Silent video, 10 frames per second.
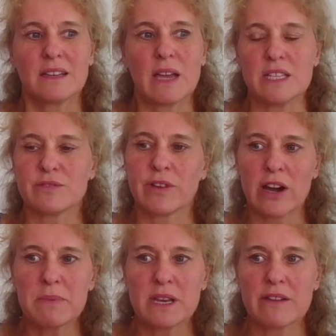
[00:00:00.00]
He's
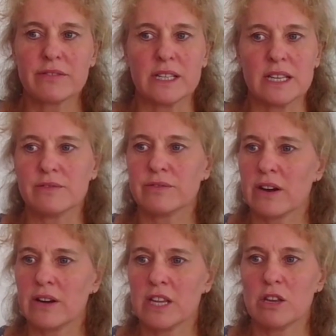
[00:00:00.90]
very benevolent, he's
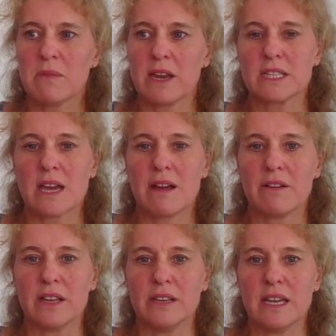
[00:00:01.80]
very
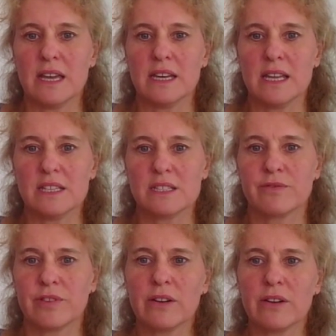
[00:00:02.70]
humanitarian, and he's
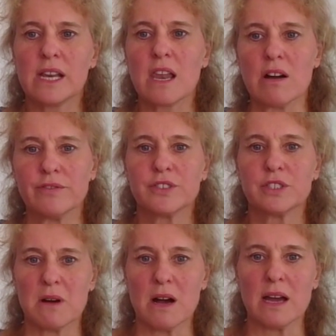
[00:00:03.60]
very
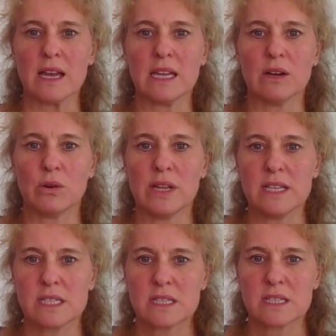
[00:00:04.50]
loved by all
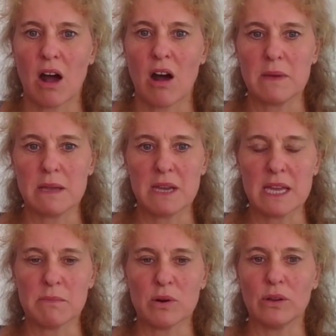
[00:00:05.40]
his army
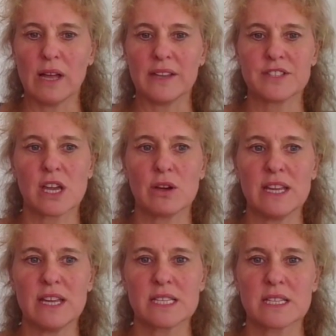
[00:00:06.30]
people. And so
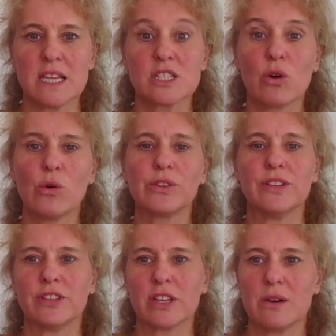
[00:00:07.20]
he's
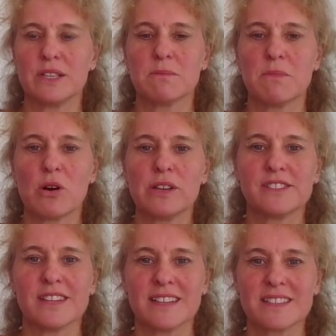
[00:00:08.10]
courted to go into
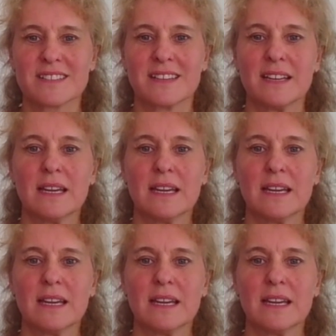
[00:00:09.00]
politics.